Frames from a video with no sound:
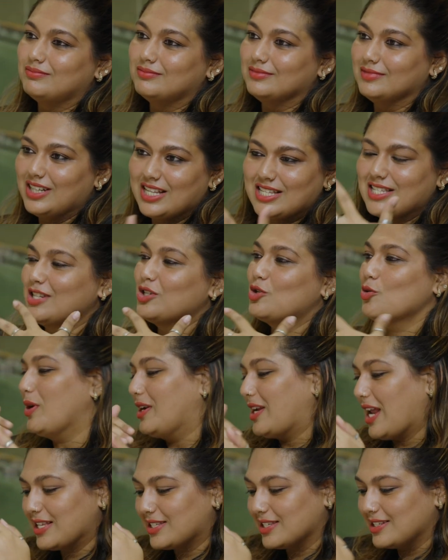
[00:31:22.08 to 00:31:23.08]
listen to
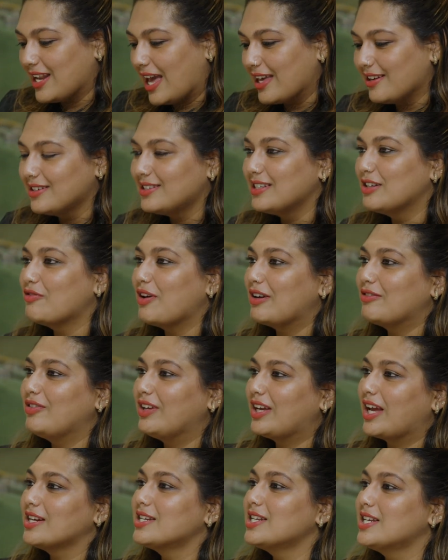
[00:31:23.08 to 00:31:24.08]
it as a narrative, and
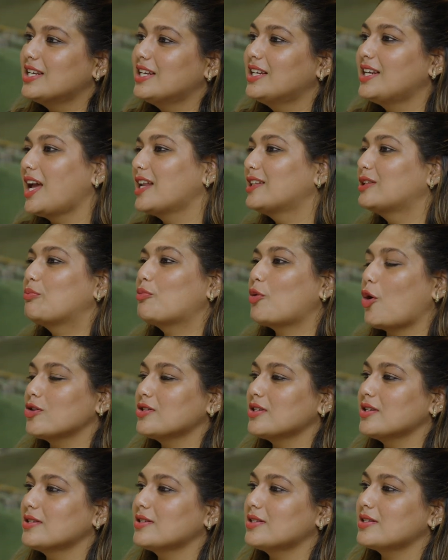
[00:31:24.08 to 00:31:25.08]
we can delineate the
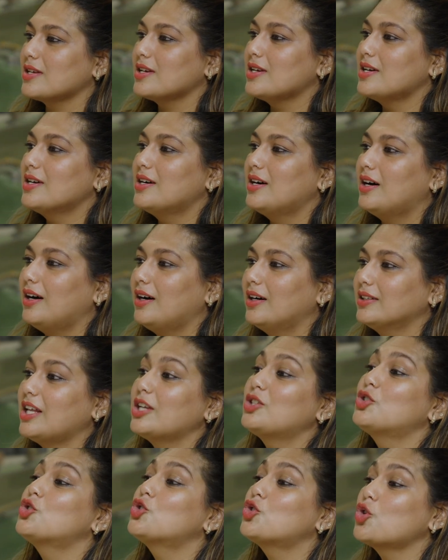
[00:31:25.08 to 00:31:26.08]
process
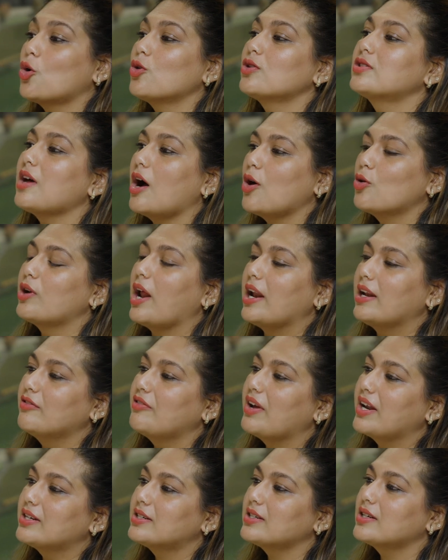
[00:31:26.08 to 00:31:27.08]
that shows how
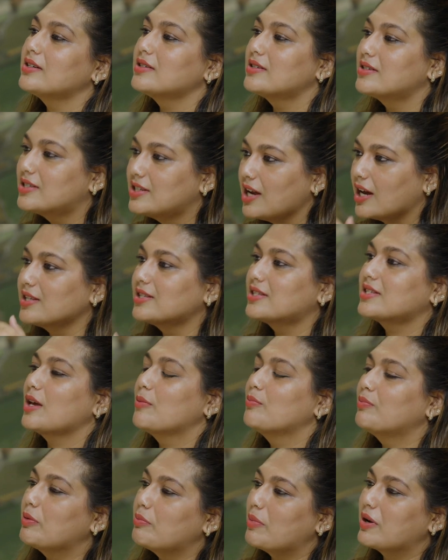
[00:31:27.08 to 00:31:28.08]
Relevate does
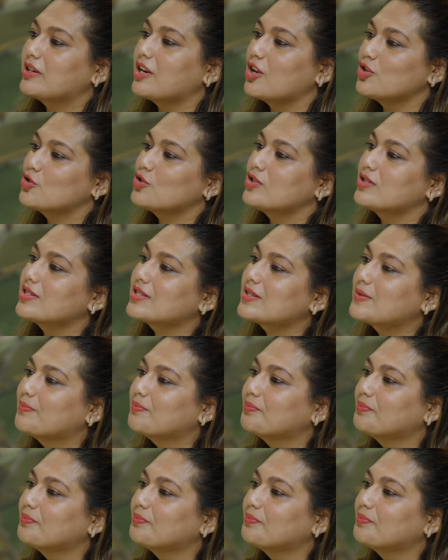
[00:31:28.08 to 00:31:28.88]
implementations.